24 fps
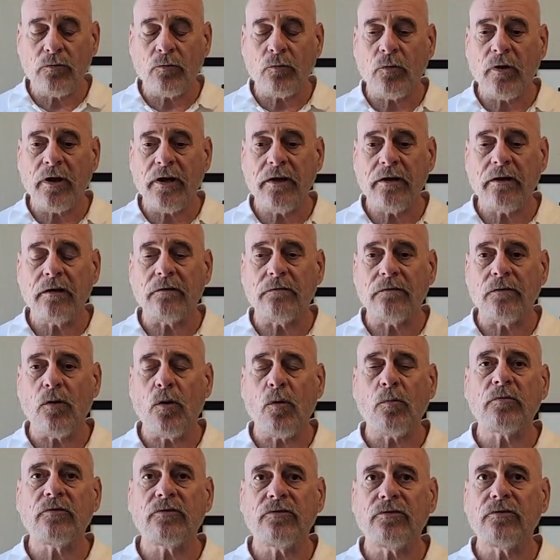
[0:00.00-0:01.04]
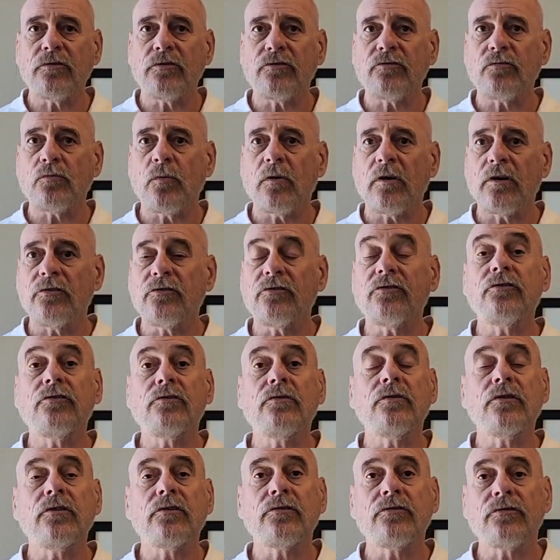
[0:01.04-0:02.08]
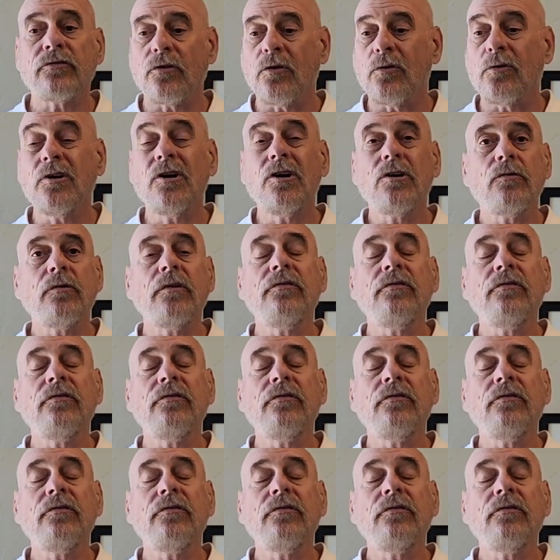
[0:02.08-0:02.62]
the rate of homelessness was two years ago.